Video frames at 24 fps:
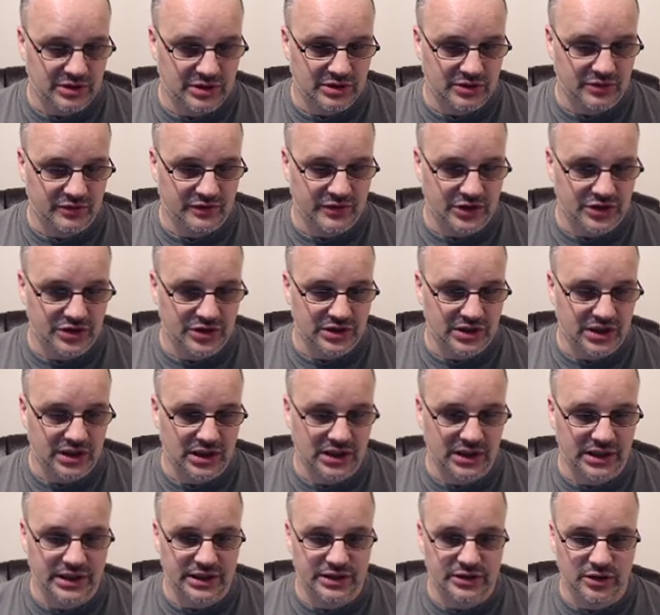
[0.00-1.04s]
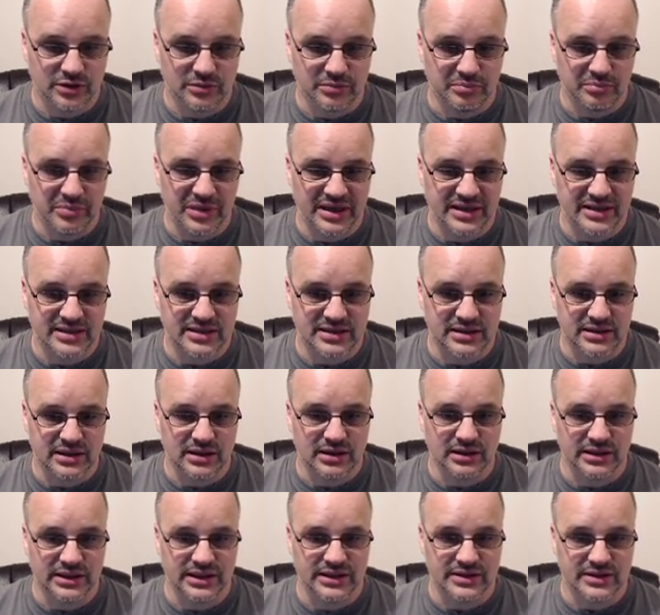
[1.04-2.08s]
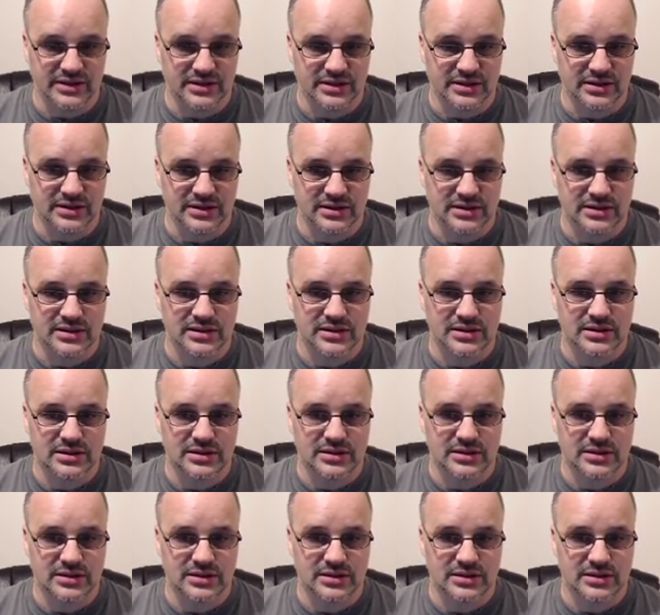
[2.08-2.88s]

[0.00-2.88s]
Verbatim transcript: call function hide on base null instance.